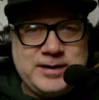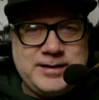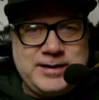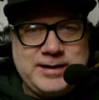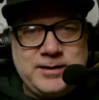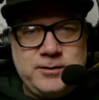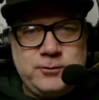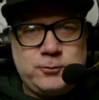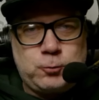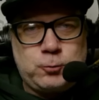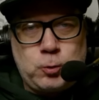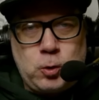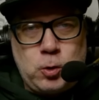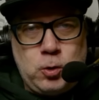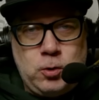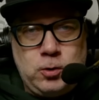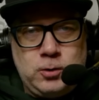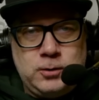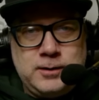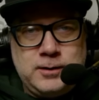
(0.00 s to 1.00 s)
and his
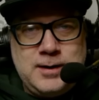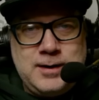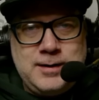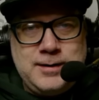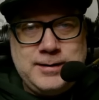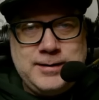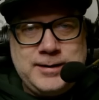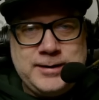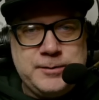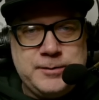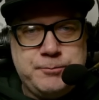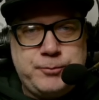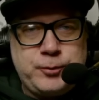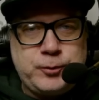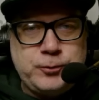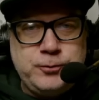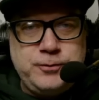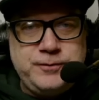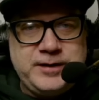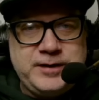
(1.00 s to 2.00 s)
role in
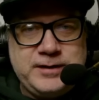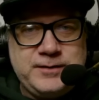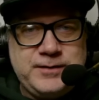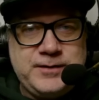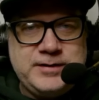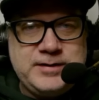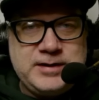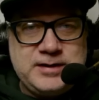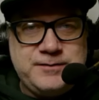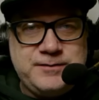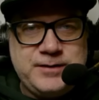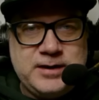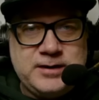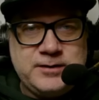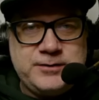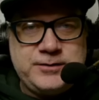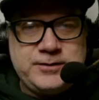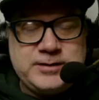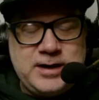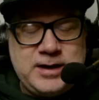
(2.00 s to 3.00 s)
improving the defense.